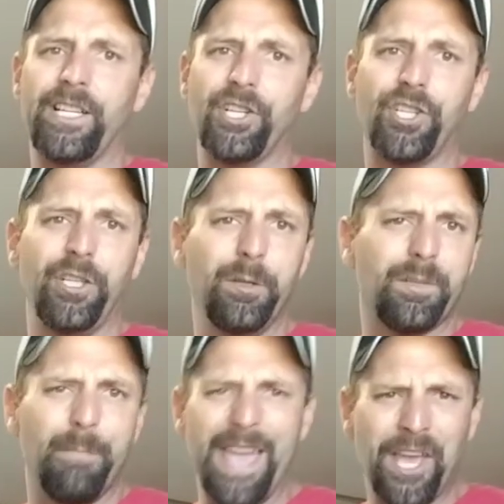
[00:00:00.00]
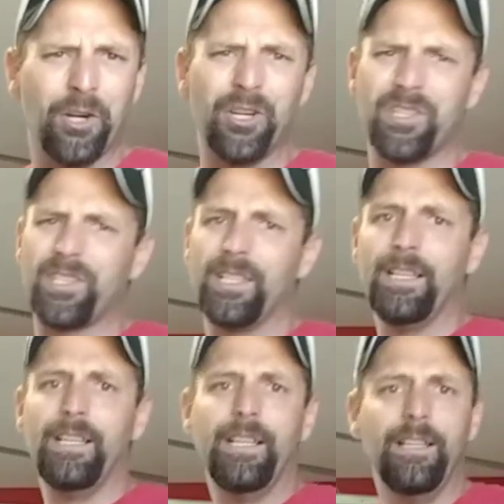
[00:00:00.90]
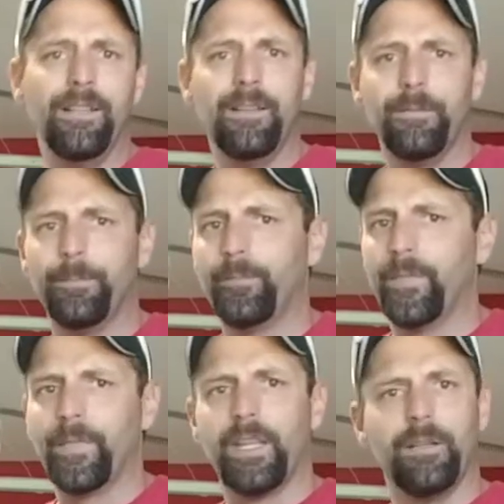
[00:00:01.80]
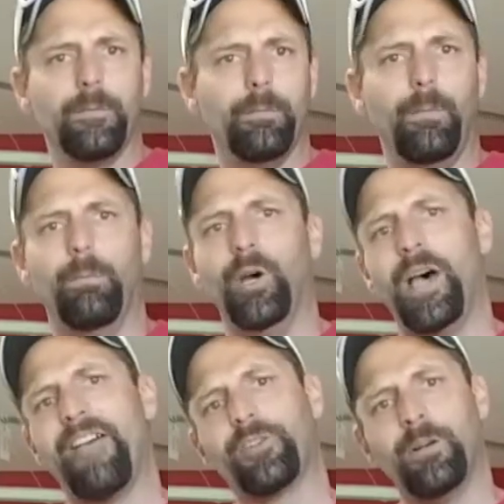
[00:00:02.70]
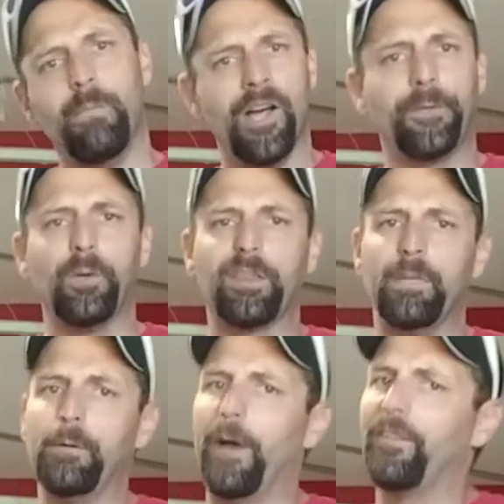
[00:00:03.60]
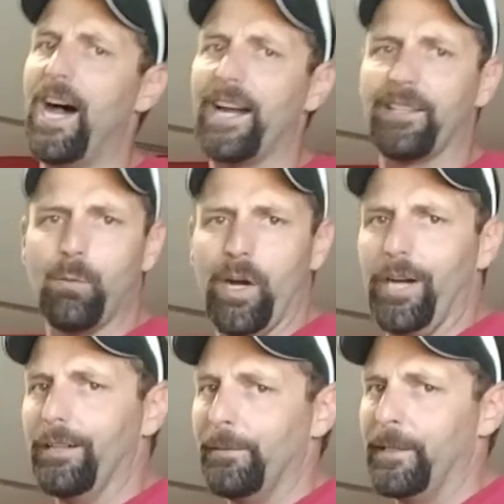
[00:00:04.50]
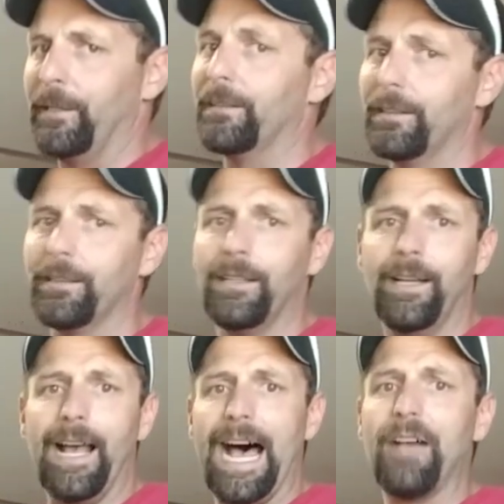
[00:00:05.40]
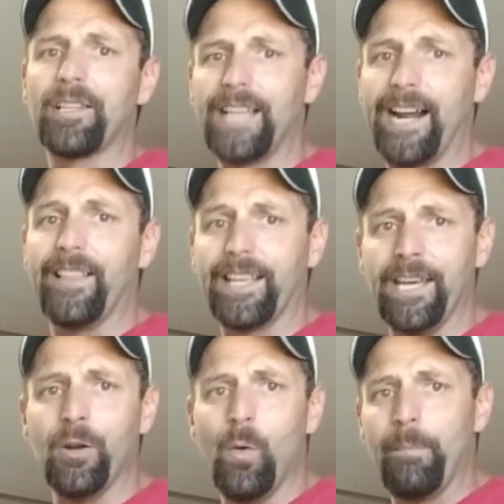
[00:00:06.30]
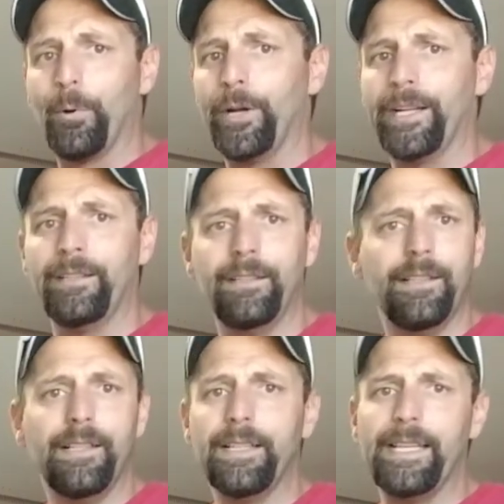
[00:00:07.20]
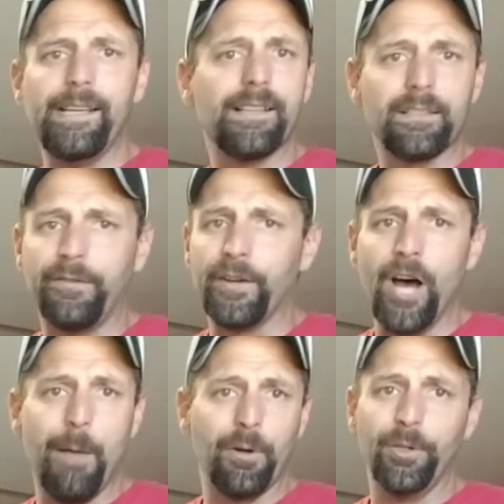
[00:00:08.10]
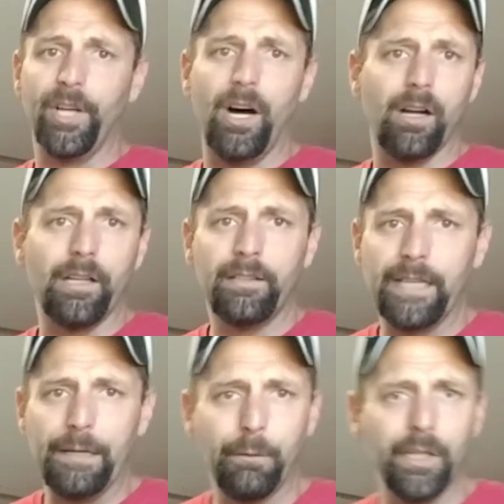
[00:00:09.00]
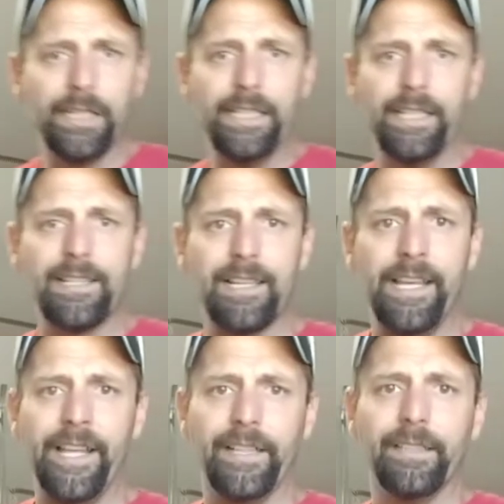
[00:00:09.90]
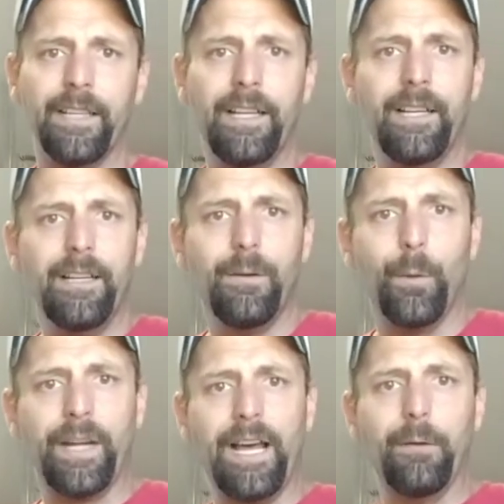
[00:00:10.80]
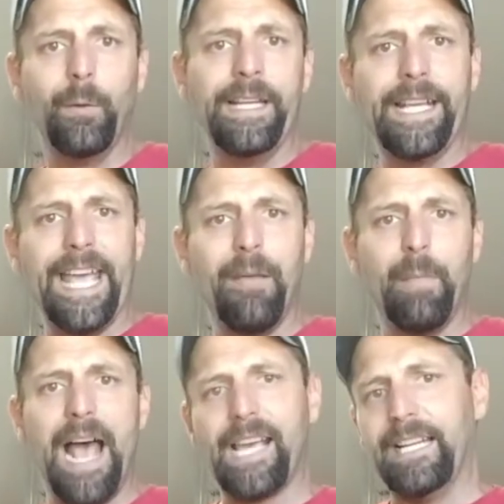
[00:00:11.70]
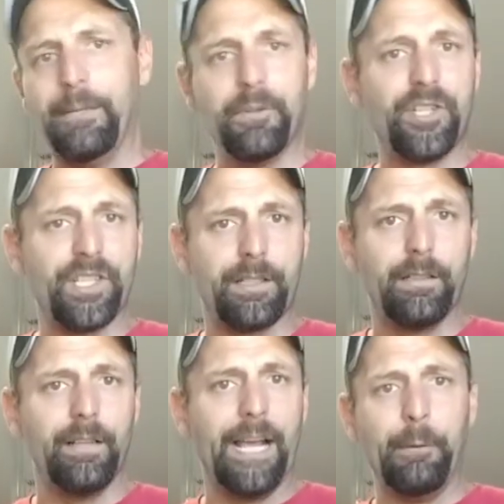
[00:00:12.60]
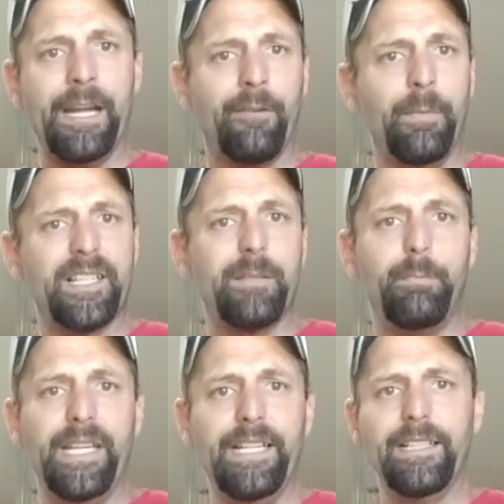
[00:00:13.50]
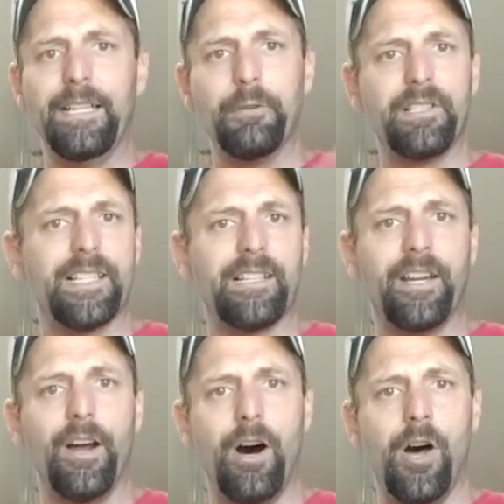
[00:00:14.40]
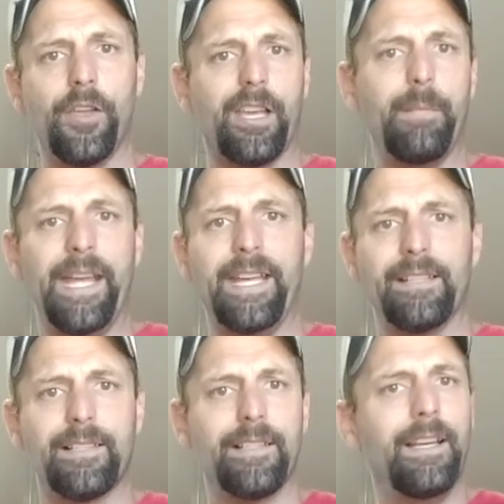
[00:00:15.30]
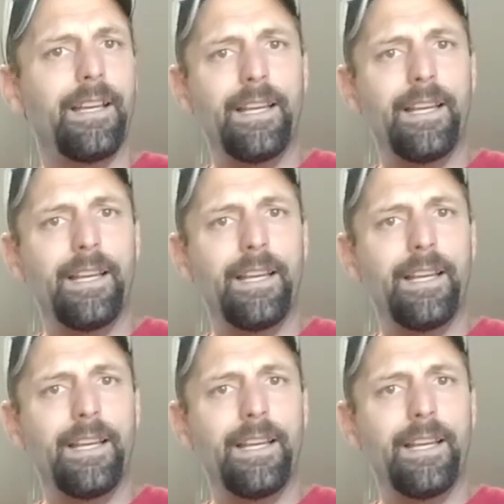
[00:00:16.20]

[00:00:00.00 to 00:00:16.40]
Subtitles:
issues, manners. But after a month with me, I've got it to where, outside of the kennel whimpering, he is a phenomenal dog. He really is. And when he came back and he was just like we never missed a beat, he was listening to all the commands